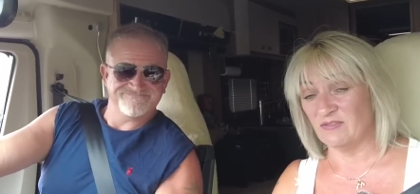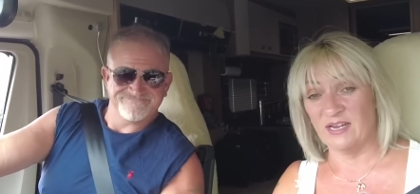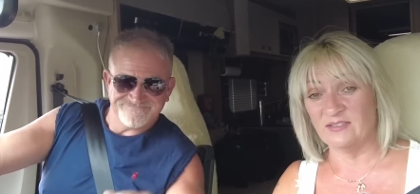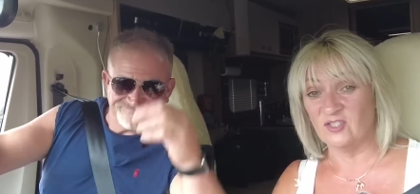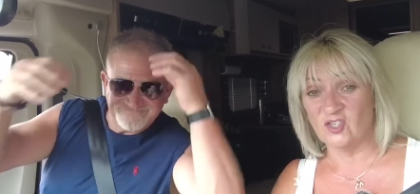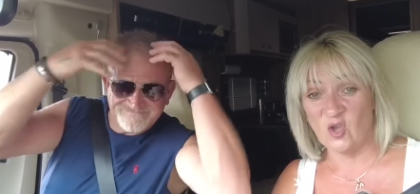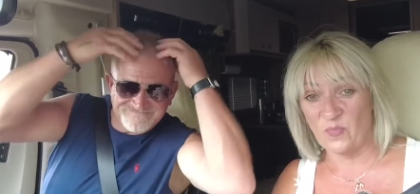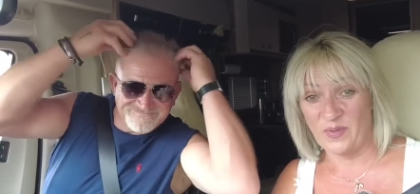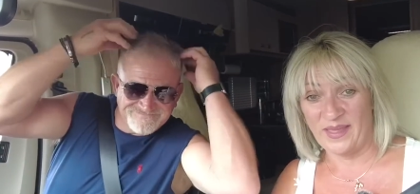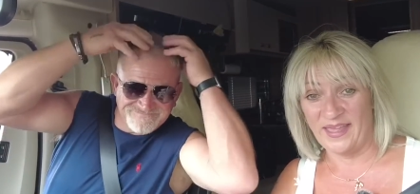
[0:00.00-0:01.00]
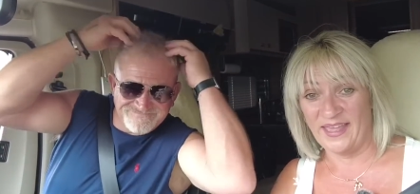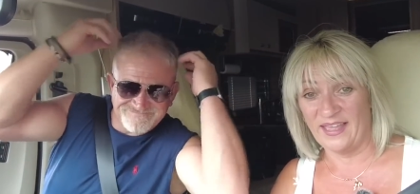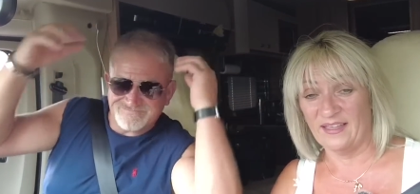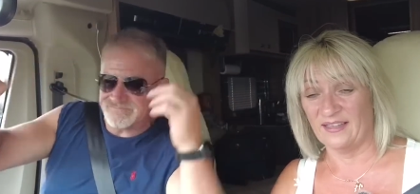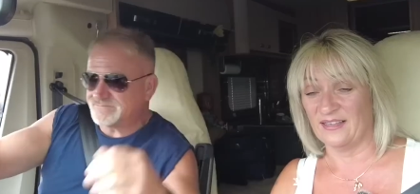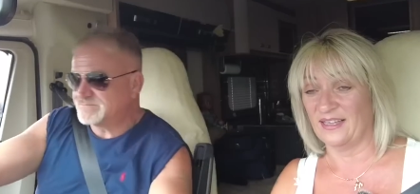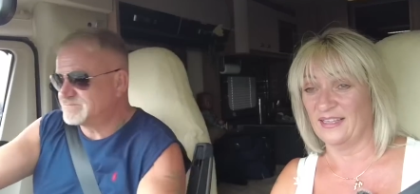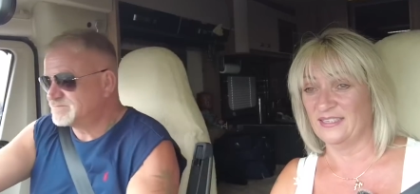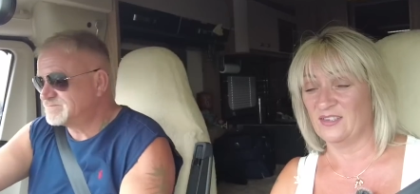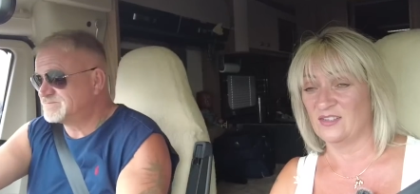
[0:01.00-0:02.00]
Speaker 1: around shopping,
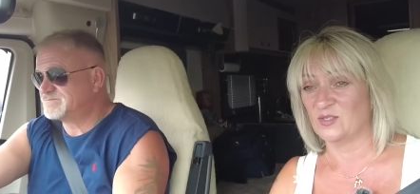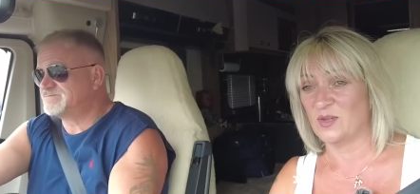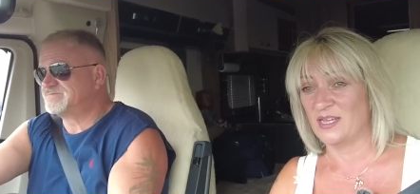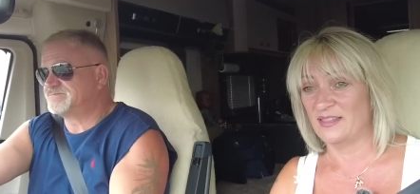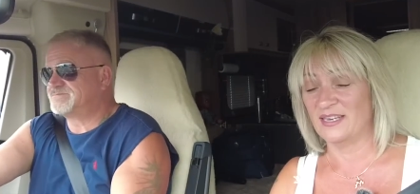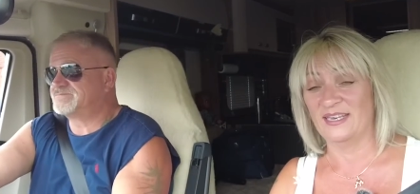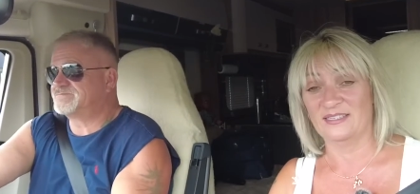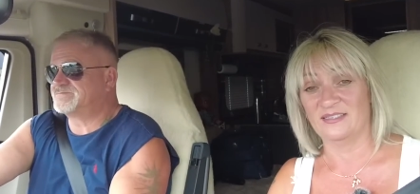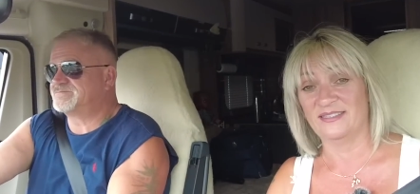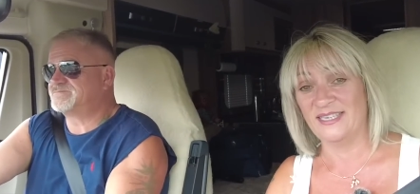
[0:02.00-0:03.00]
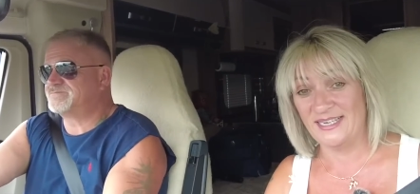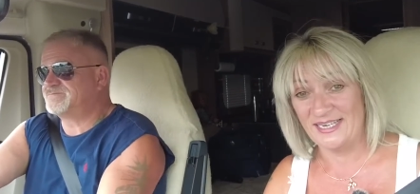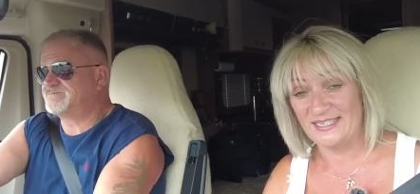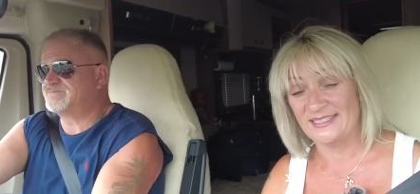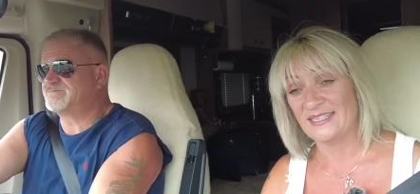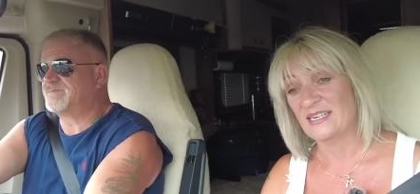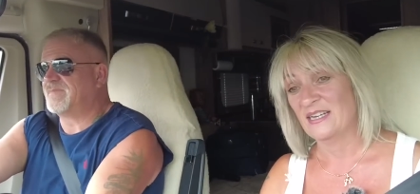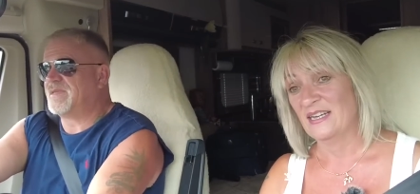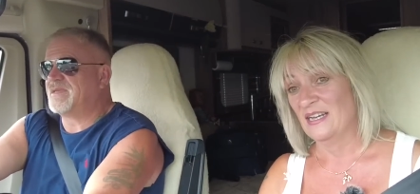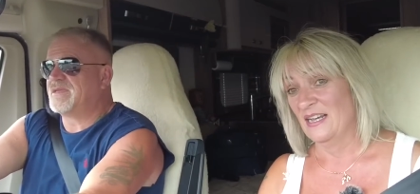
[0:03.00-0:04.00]
did I swear then? Yes, I did.
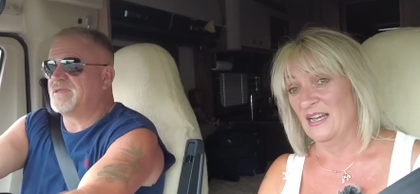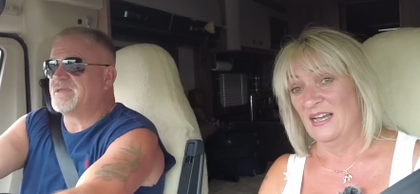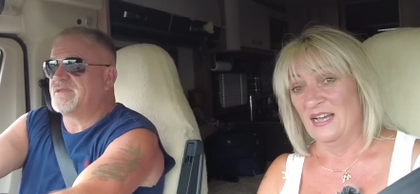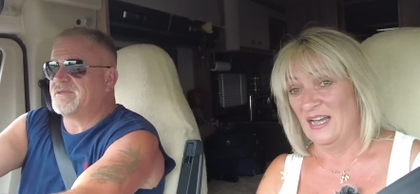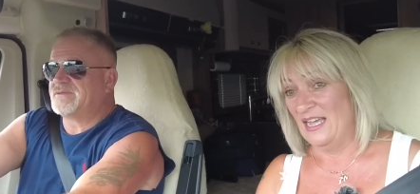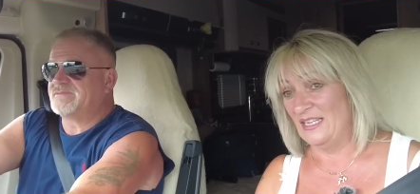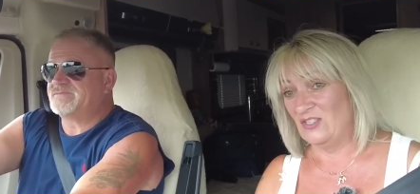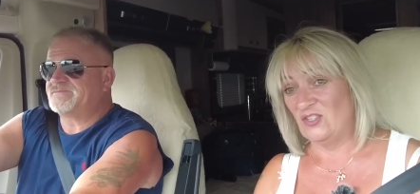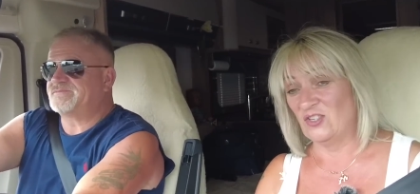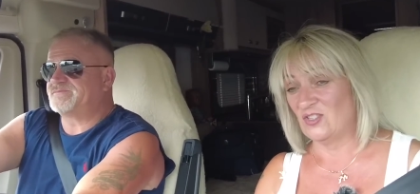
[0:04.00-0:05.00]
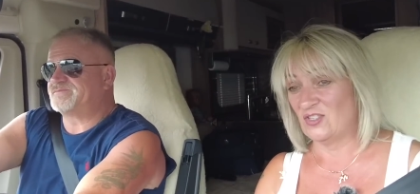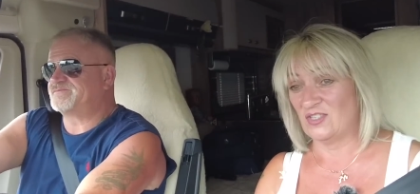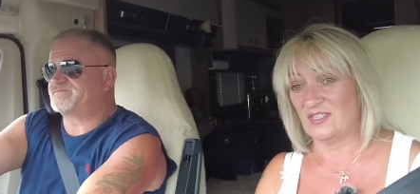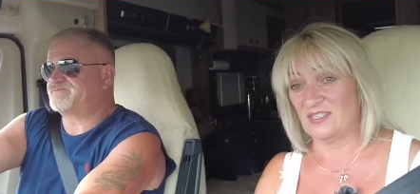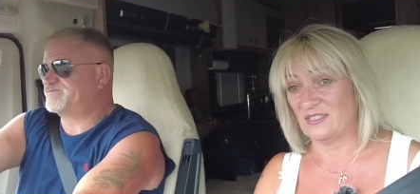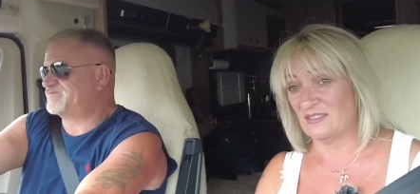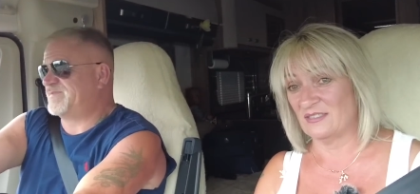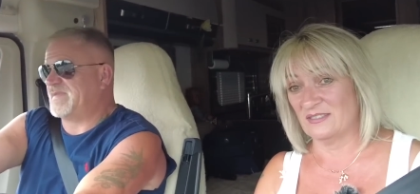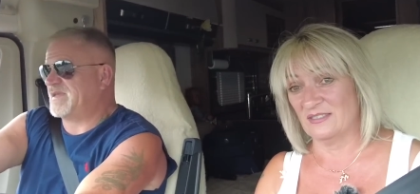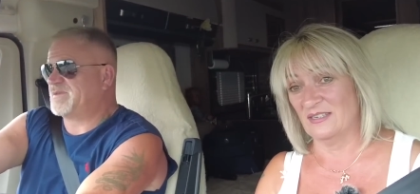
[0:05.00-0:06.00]
It's just.
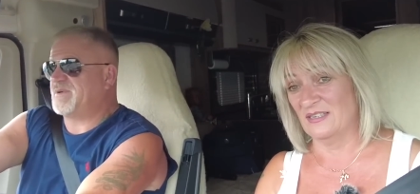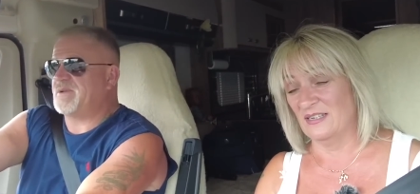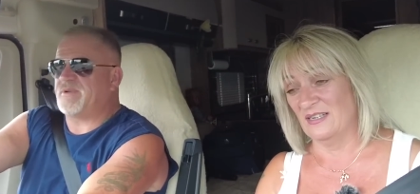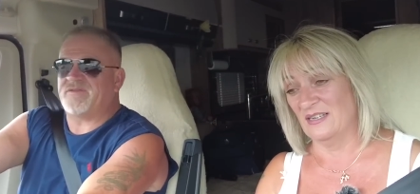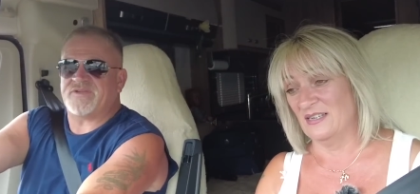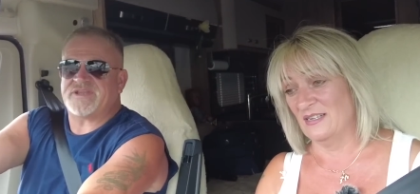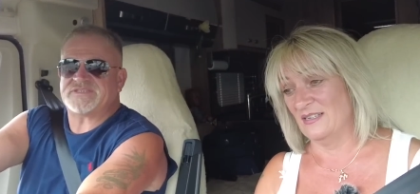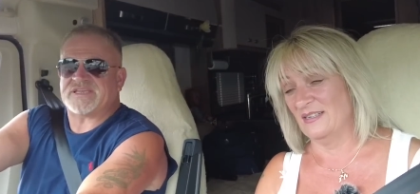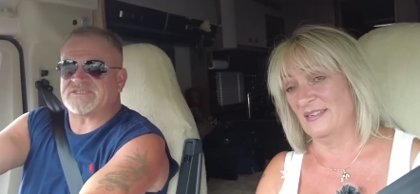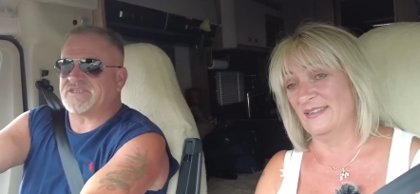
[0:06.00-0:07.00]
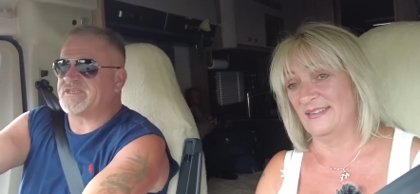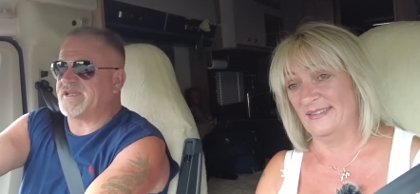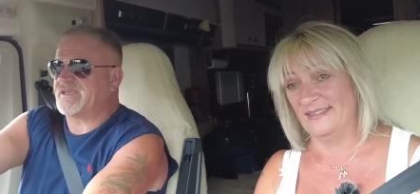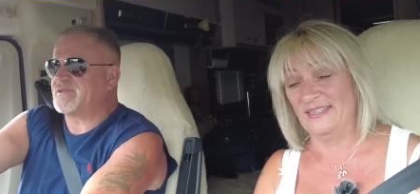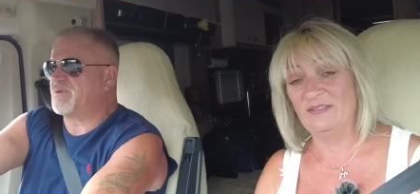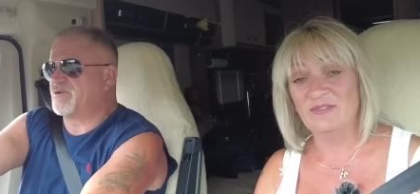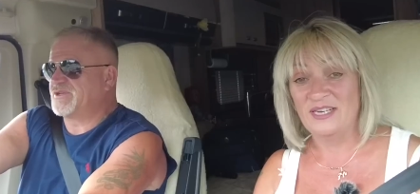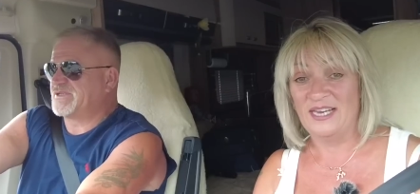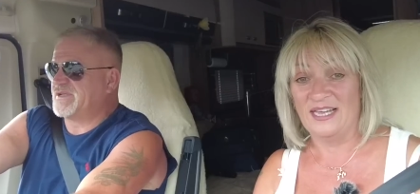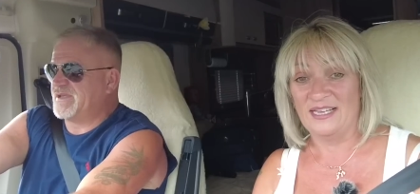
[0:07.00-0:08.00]
Speaker 2: It's been a bit of a disaster tonight. To it
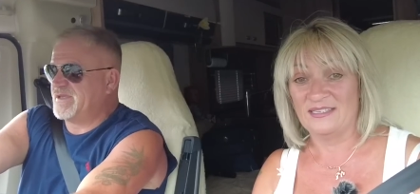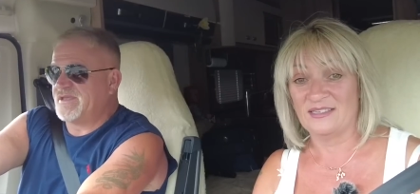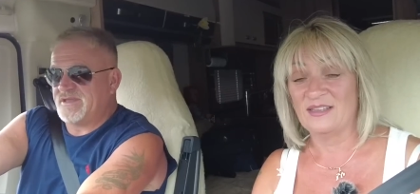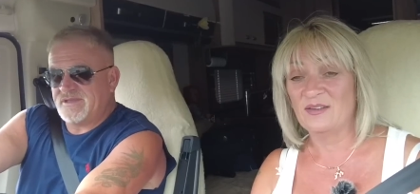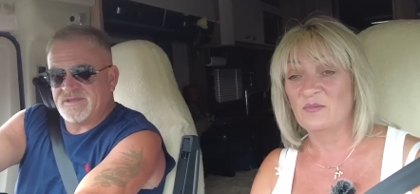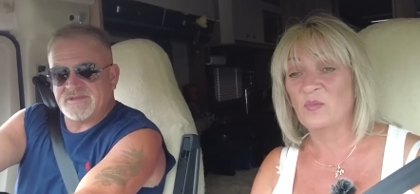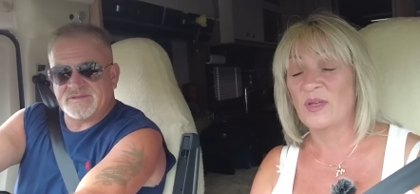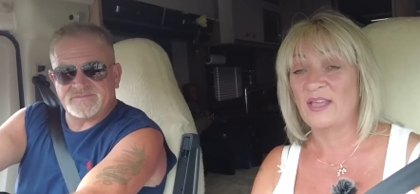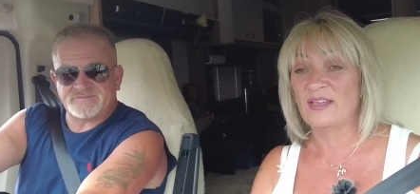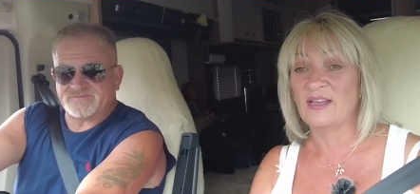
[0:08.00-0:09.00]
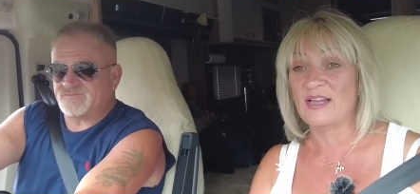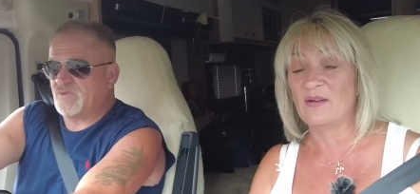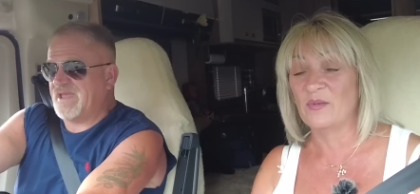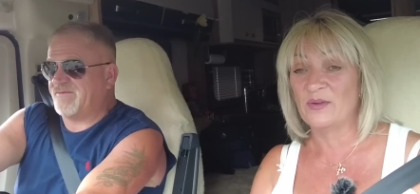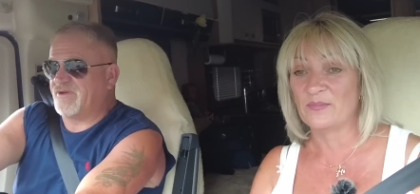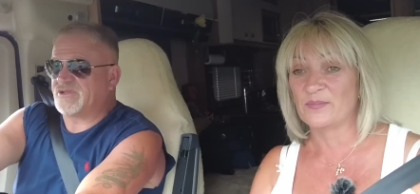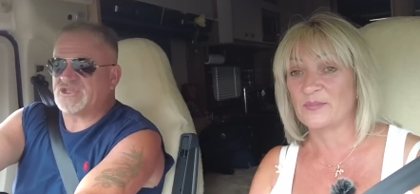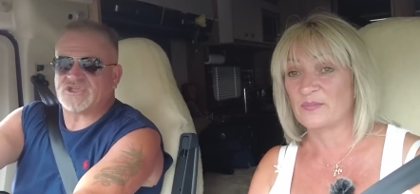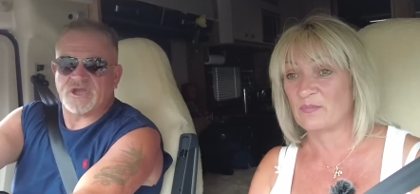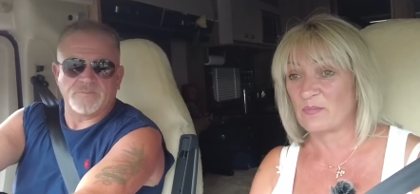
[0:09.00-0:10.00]
really has. And then we. We have not
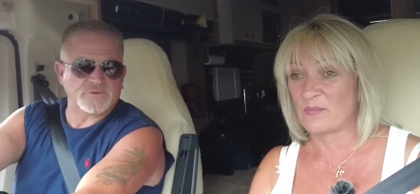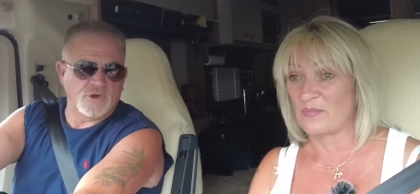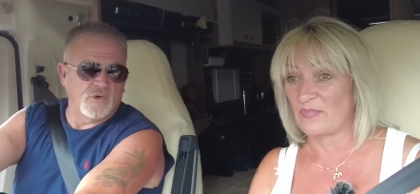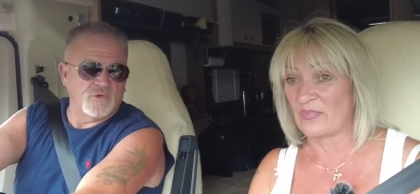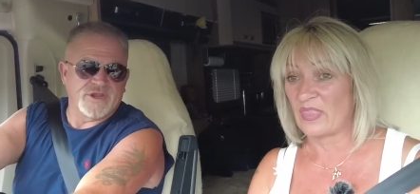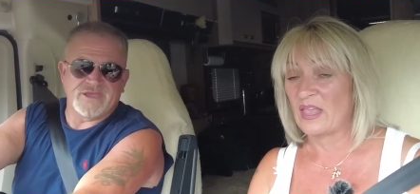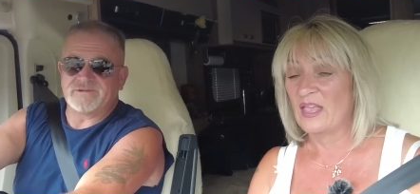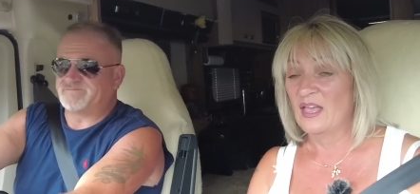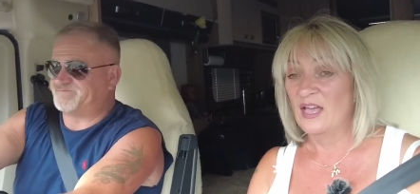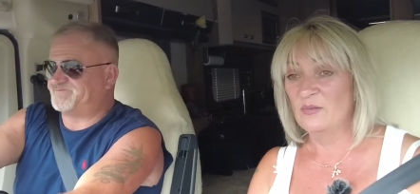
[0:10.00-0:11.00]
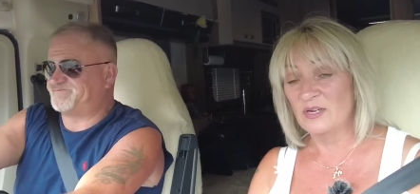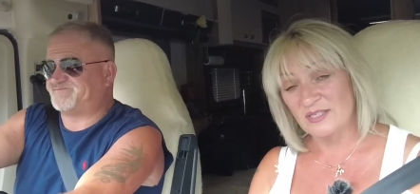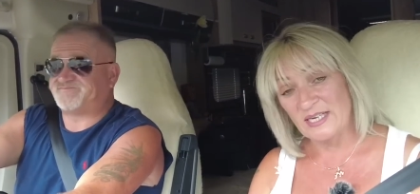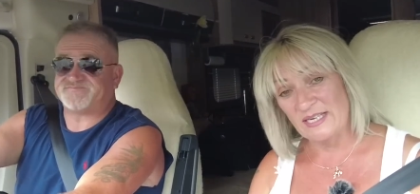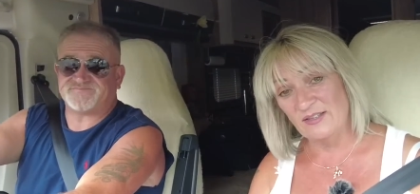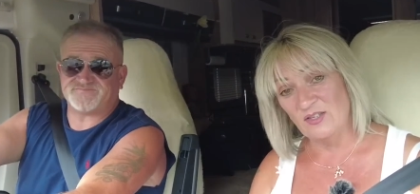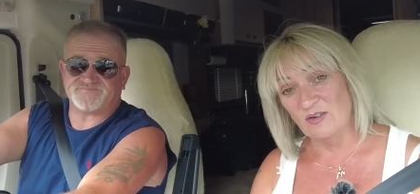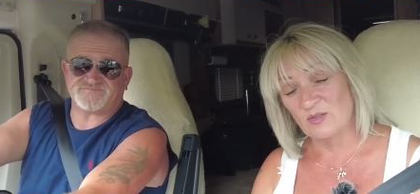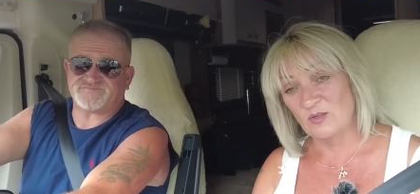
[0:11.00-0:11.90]
stopped all day.
Speaker 1: And we're not taking the dogs